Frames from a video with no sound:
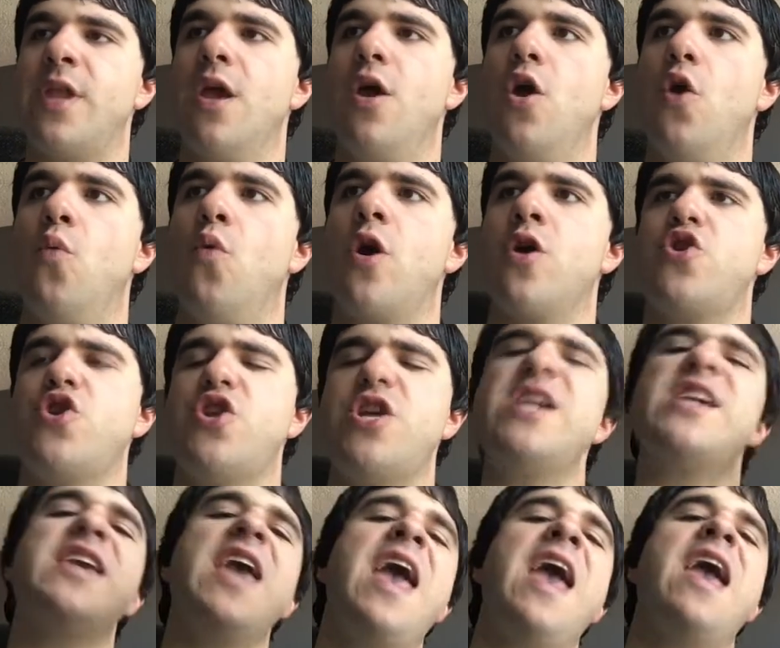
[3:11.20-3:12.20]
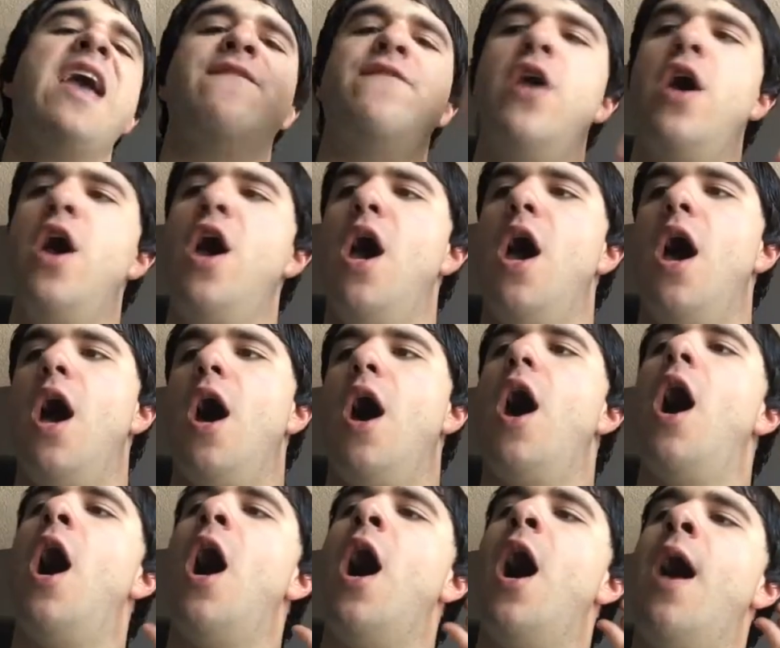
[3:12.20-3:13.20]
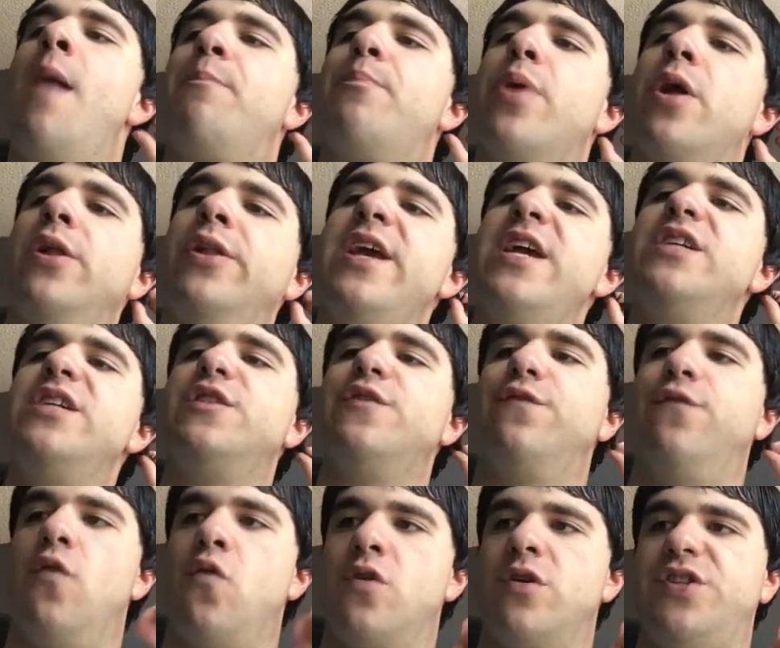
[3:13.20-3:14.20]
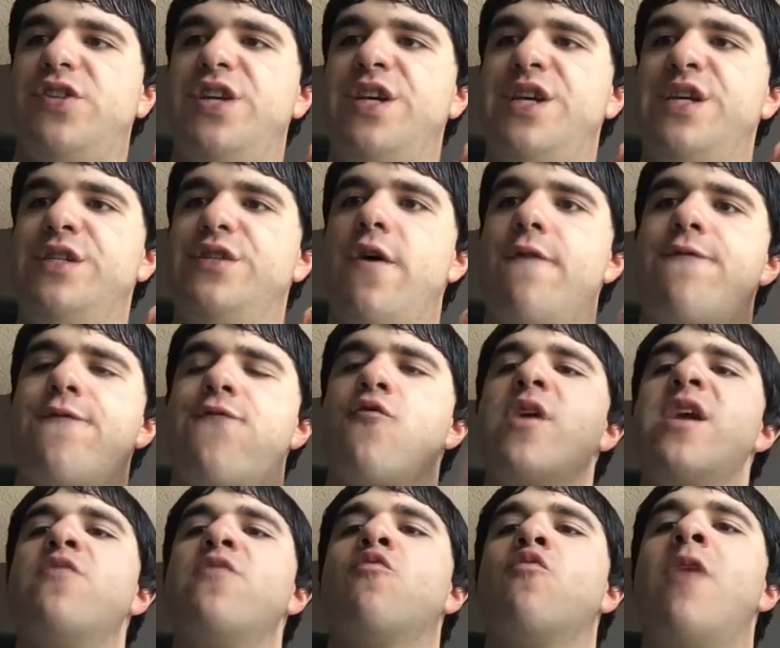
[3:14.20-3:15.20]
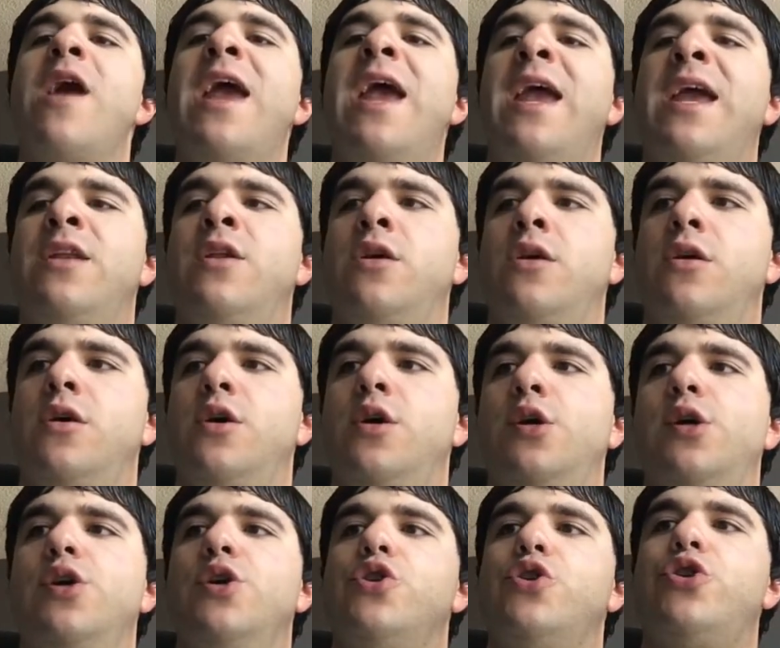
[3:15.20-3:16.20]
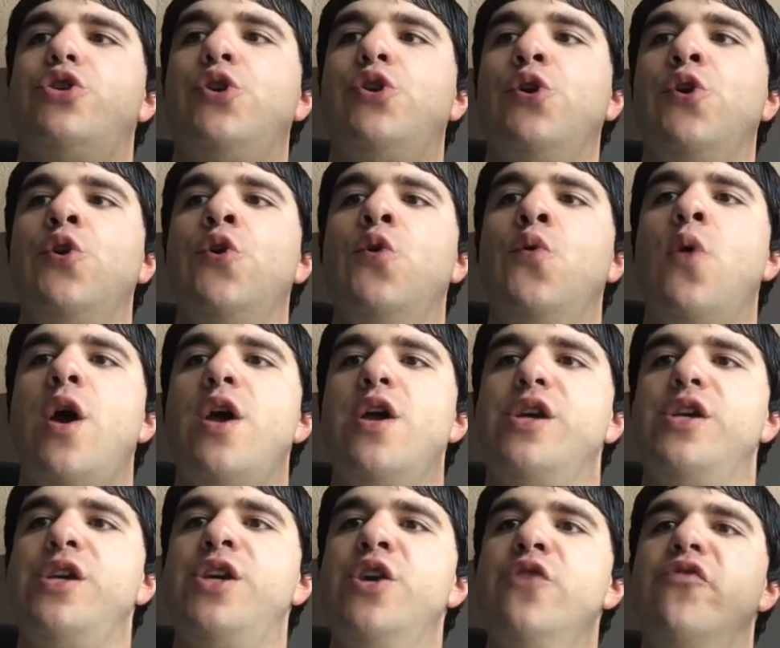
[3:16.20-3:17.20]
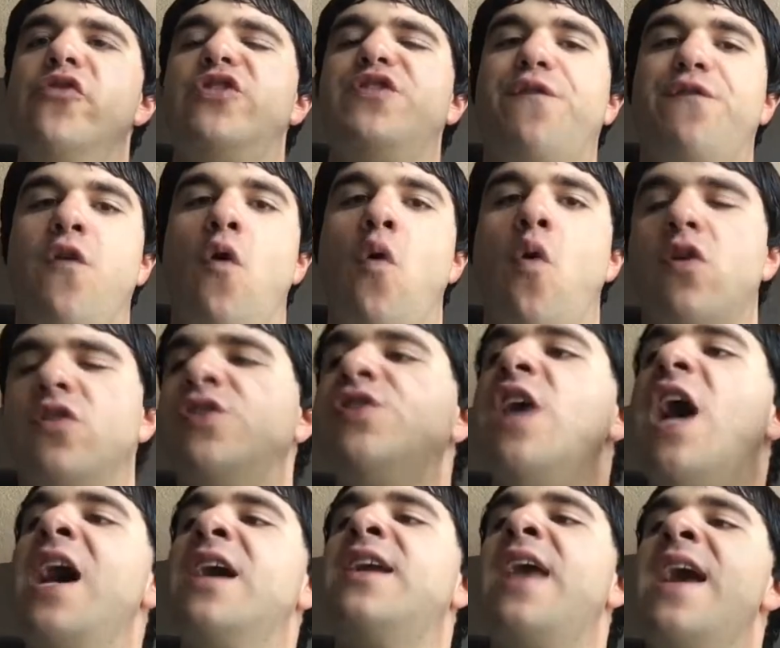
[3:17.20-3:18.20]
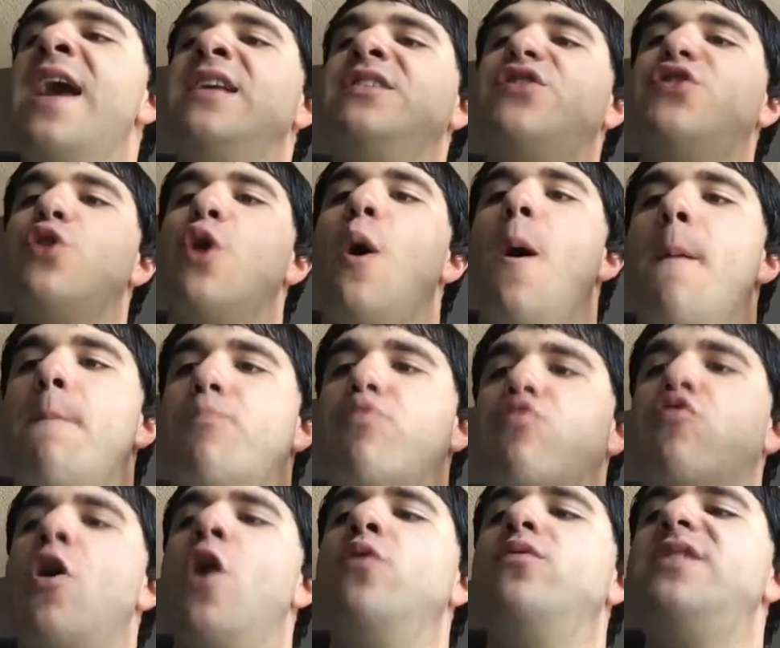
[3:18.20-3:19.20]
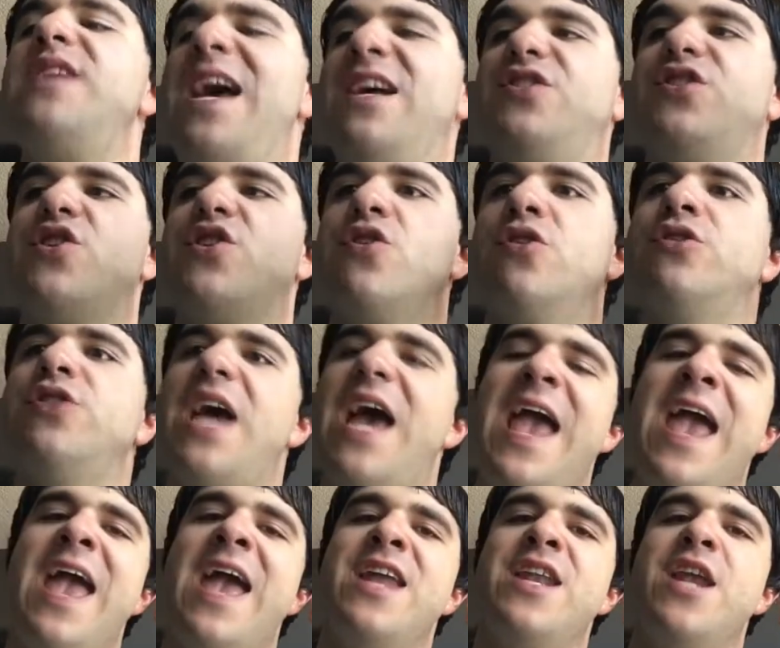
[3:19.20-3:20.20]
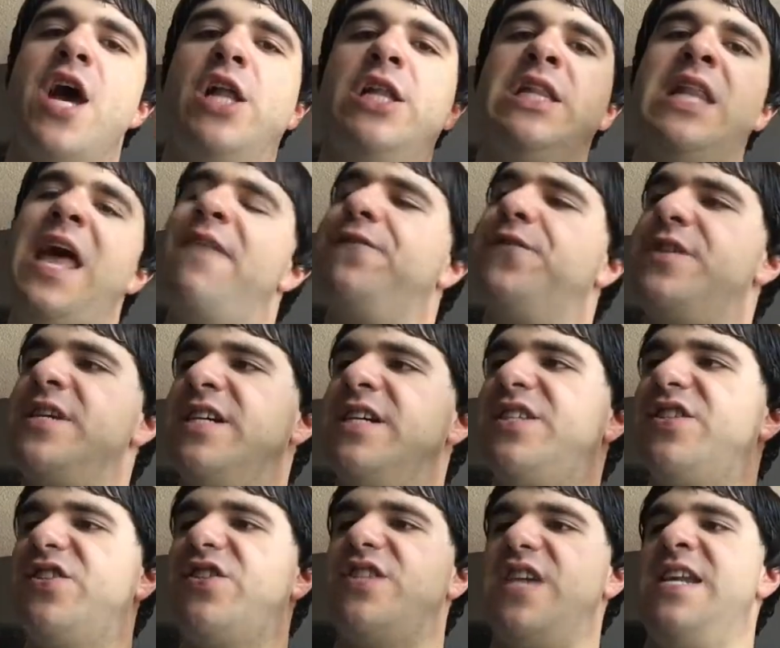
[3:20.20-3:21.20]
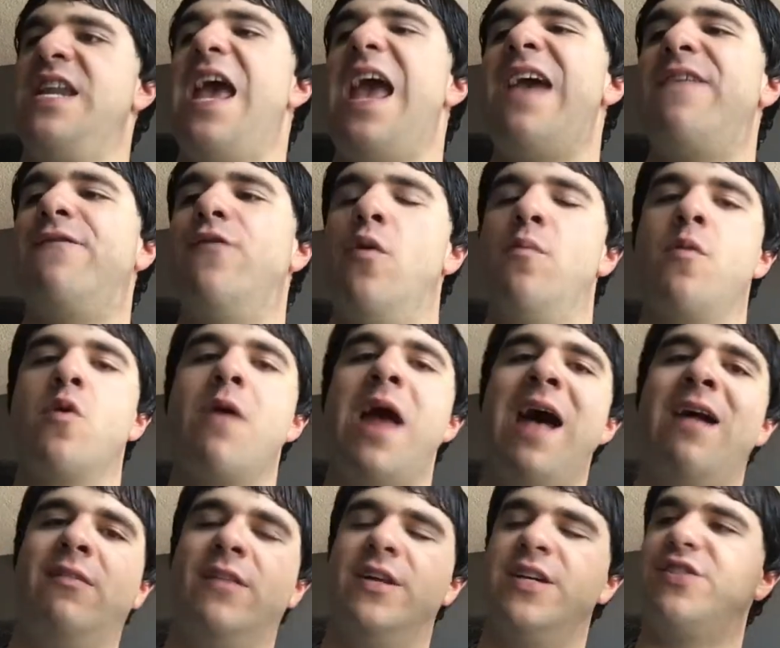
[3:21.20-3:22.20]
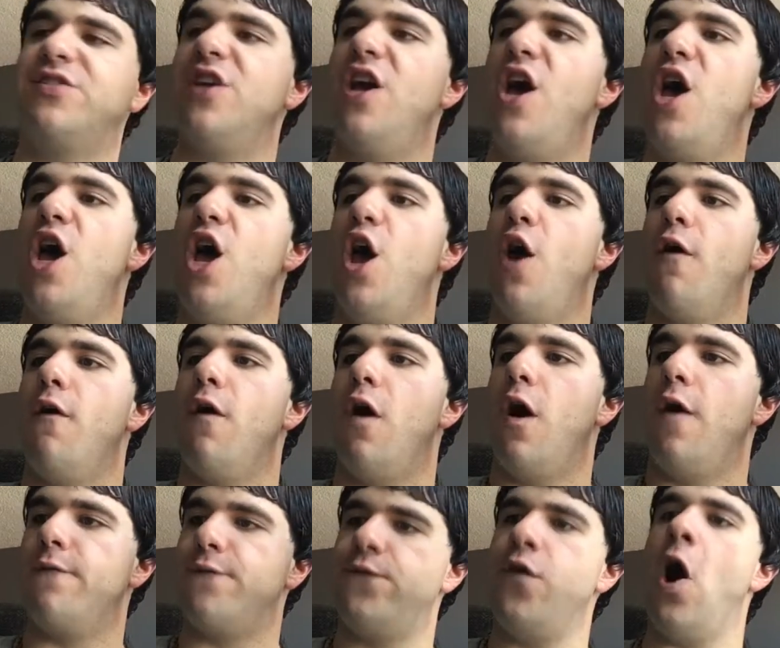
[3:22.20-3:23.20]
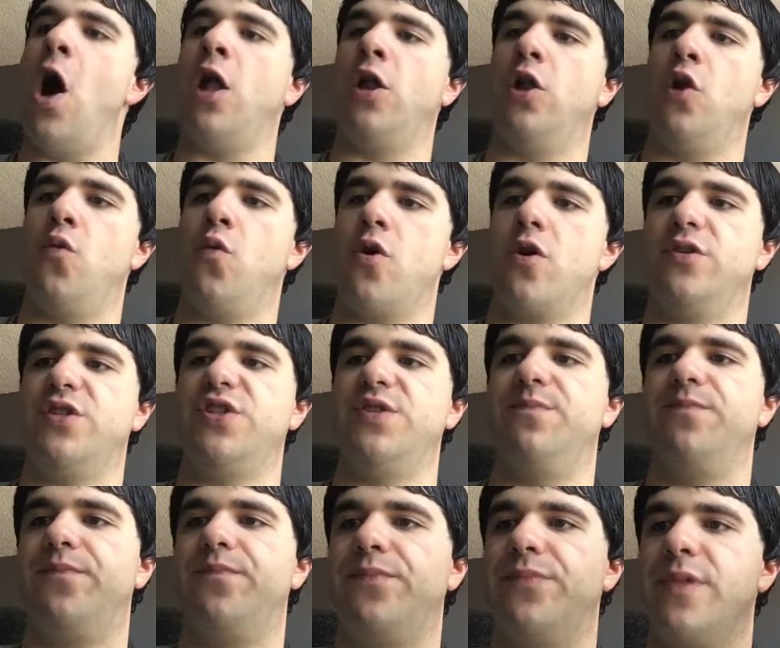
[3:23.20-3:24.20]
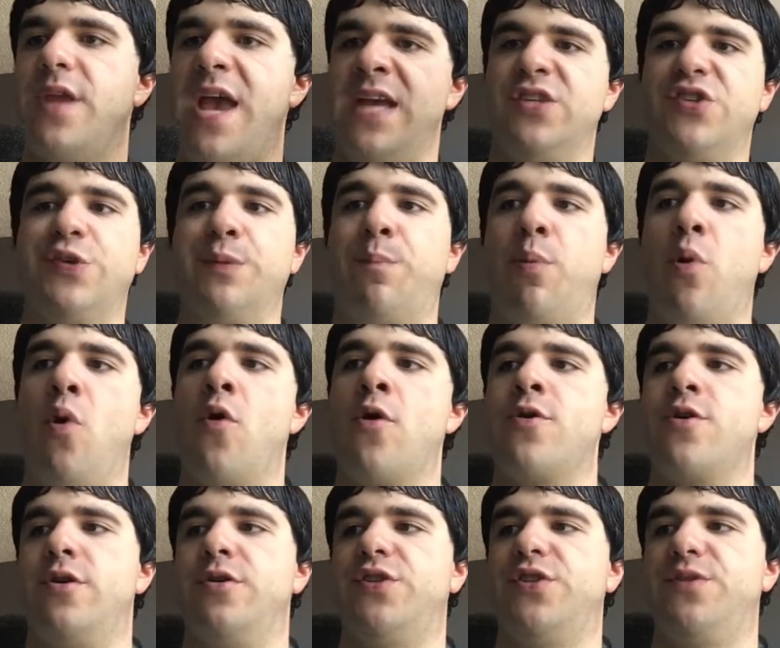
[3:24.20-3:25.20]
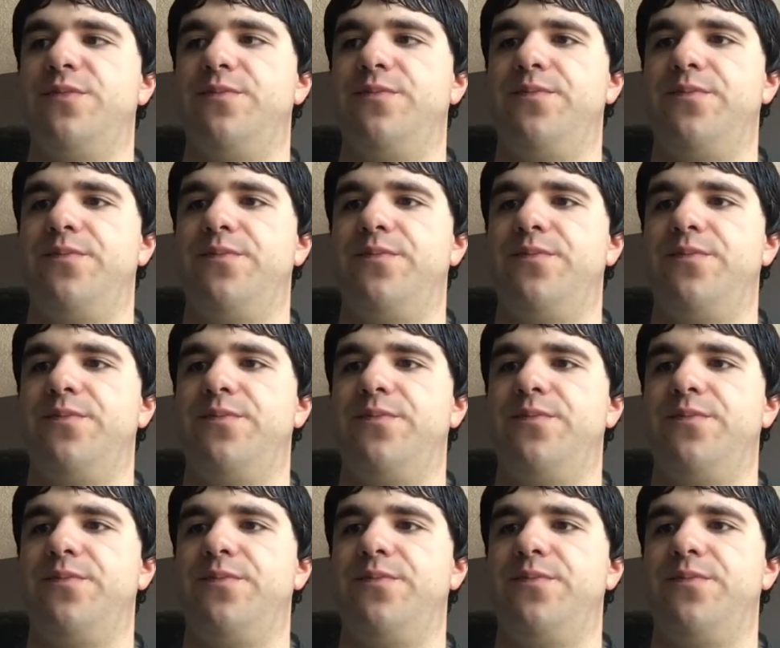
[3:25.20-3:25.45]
where she gave police forces free rein to use force against protesters and leftists and Evo Morales followers and supporters.